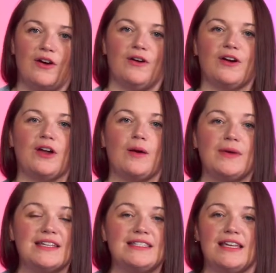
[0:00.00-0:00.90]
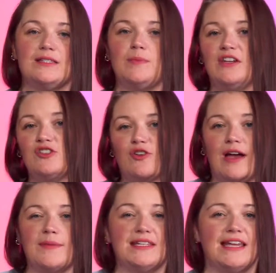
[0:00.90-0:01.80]
Ergonomics has been
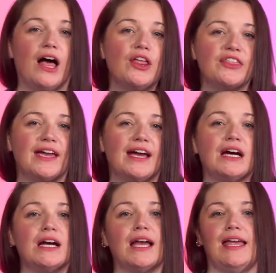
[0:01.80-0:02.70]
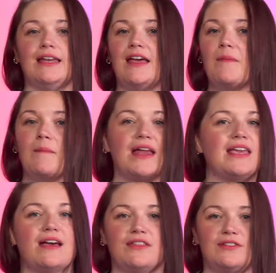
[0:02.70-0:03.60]
described in healthcare and
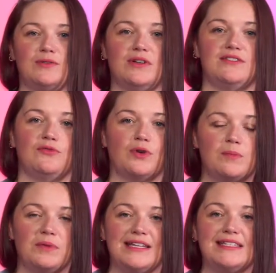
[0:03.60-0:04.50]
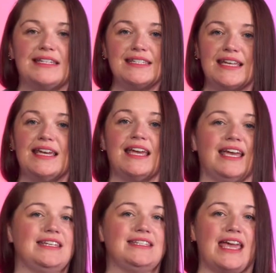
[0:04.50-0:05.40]
many other sorts of workplaces,
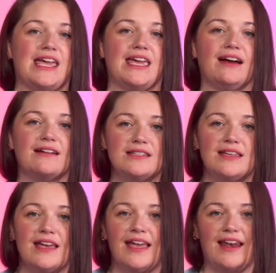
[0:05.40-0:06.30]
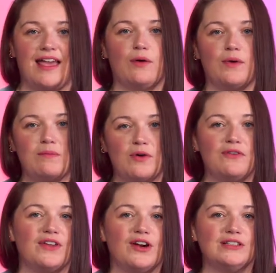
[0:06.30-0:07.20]
in daycares, in how we
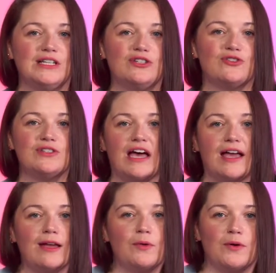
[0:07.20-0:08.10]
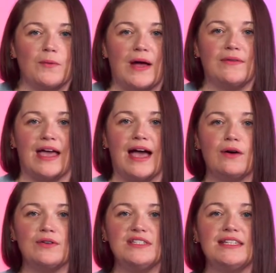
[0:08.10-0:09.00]
move in our leisure time or around the
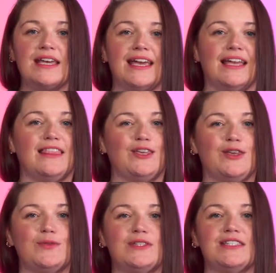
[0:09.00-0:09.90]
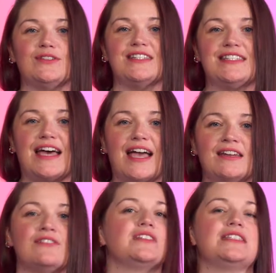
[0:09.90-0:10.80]
house, in the use or
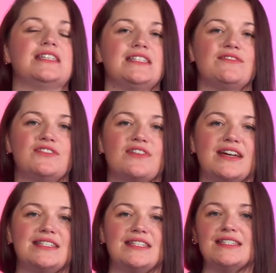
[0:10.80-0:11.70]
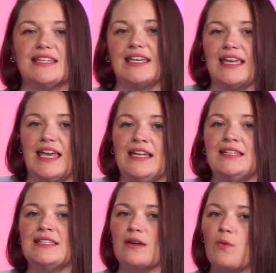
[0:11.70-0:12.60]
design of assistive devices like
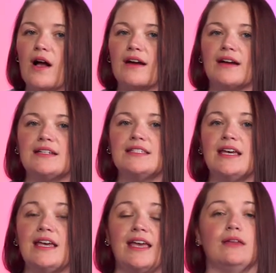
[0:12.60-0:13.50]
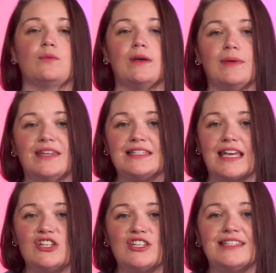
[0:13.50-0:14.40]
canes and walkers, in
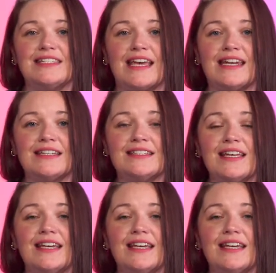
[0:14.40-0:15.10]
rehabilitation settings,